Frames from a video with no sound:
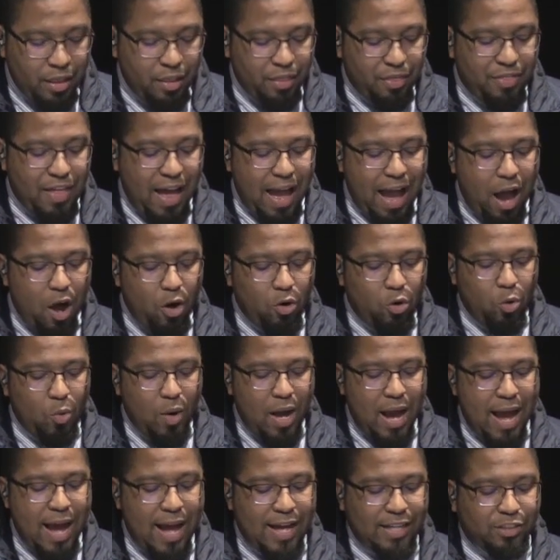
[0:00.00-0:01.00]
Thou who
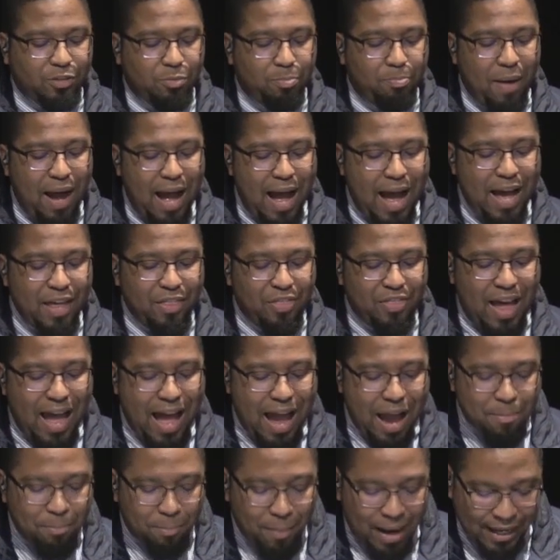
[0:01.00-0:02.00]
hast by
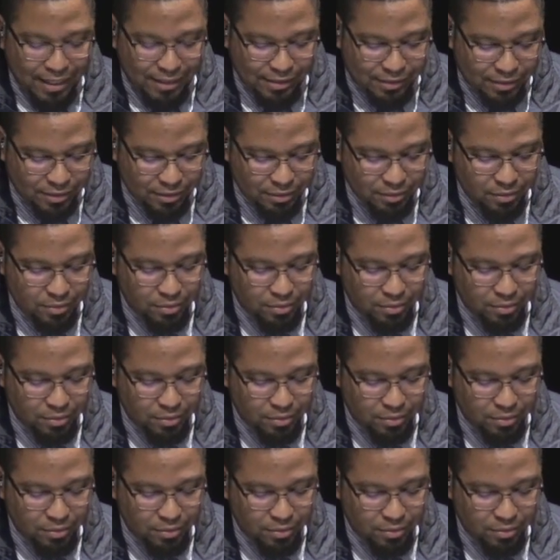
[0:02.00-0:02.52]
thy might